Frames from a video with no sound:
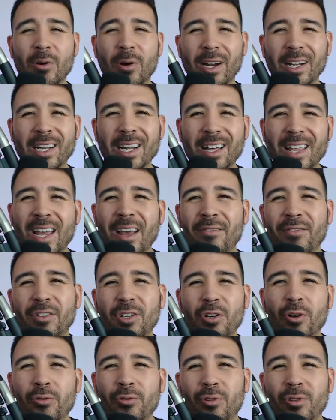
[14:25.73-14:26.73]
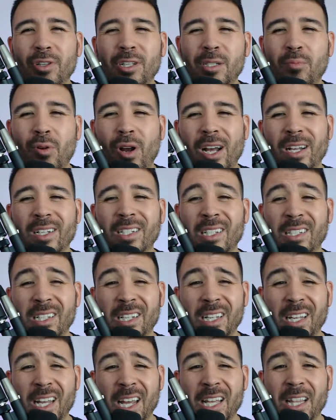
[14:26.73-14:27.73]
Right now they have to go through this process
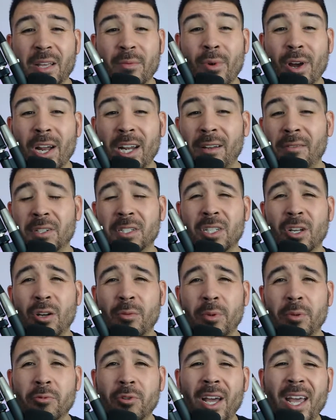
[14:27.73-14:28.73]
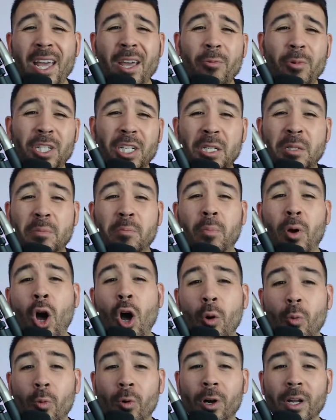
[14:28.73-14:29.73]
again. They might even tell people, hey, we just
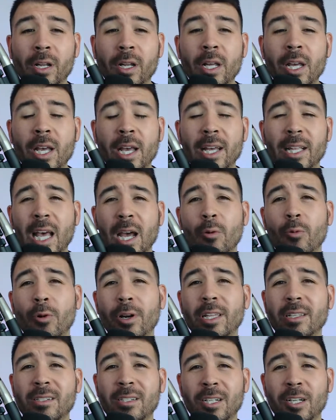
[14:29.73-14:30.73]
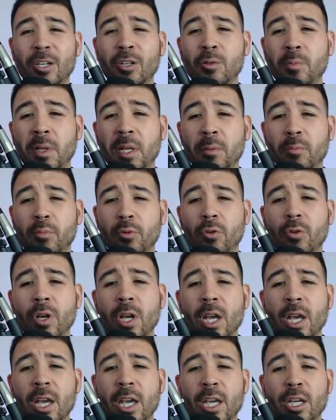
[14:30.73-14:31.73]
bought one. That way the salespeople,
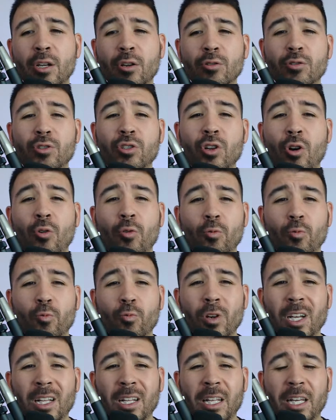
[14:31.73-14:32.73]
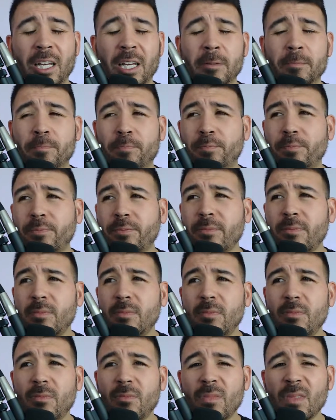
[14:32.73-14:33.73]
you know, don't really
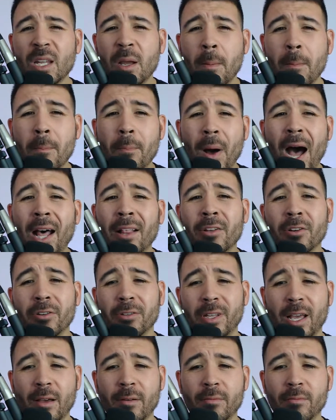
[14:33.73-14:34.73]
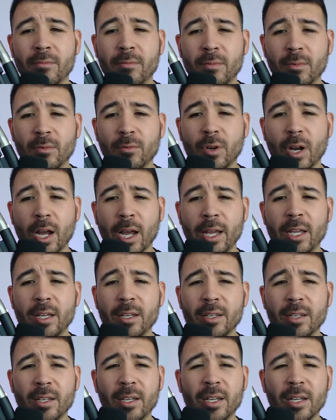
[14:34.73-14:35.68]
bother them, right?